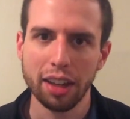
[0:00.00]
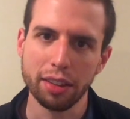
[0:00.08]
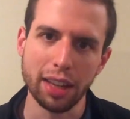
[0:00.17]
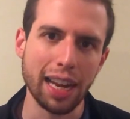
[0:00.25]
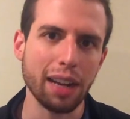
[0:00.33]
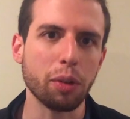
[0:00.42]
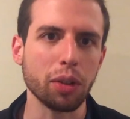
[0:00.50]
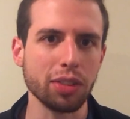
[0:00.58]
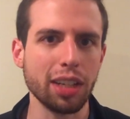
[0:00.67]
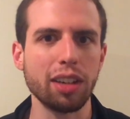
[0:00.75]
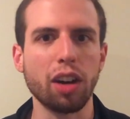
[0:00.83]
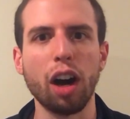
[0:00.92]
They will
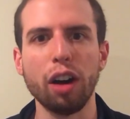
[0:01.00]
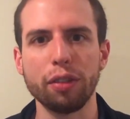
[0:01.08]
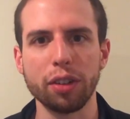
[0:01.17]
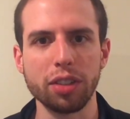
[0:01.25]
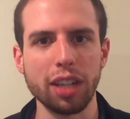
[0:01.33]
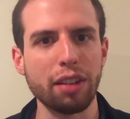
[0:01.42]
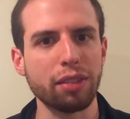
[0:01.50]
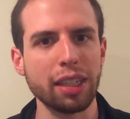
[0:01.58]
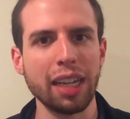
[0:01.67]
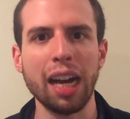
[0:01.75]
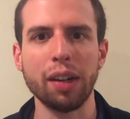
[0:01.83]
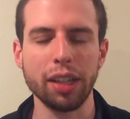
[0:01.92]
send offers every
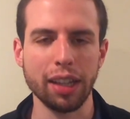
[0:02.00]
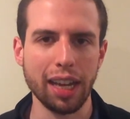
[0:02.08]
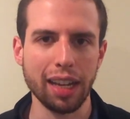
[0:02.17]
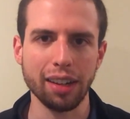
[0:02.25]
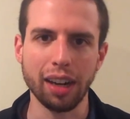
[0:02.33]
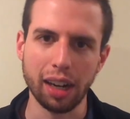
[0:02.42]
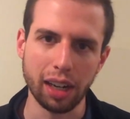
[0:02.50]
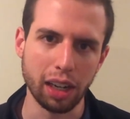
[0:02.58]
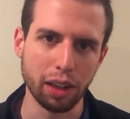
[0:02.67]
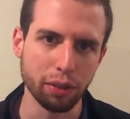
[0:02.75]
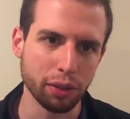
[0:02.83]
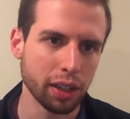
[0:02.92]
now and then
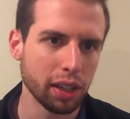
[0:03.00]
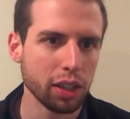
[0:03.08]
of